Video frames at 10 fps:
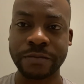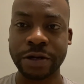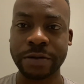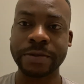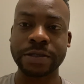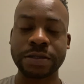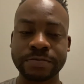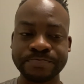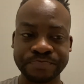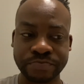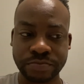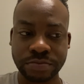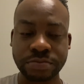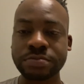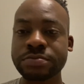purpose
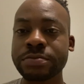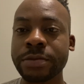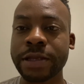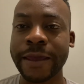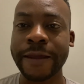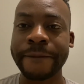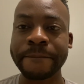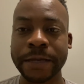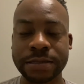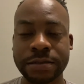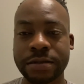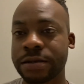and basically